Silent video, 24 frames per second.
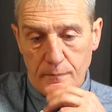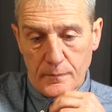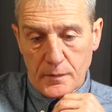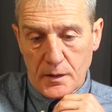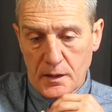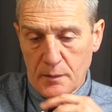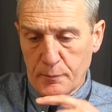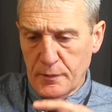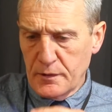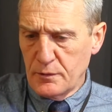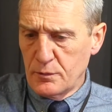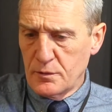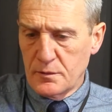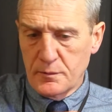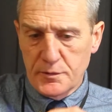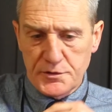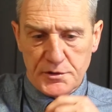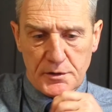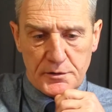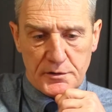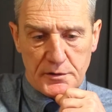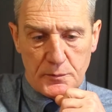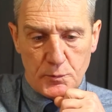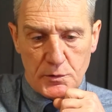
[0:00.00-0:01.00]
can't remember who the
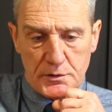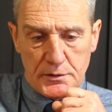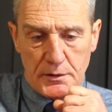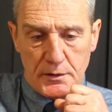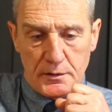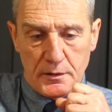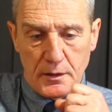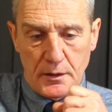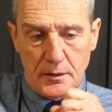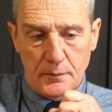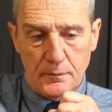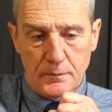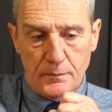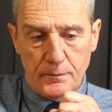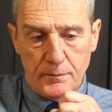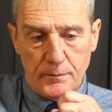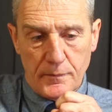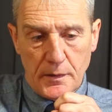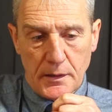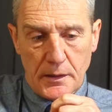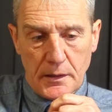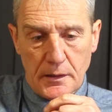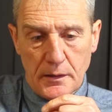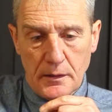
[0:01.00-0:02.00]
assistant was at the time,
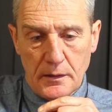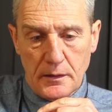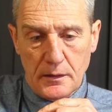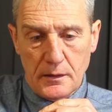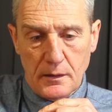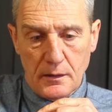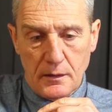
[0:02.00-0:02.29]
and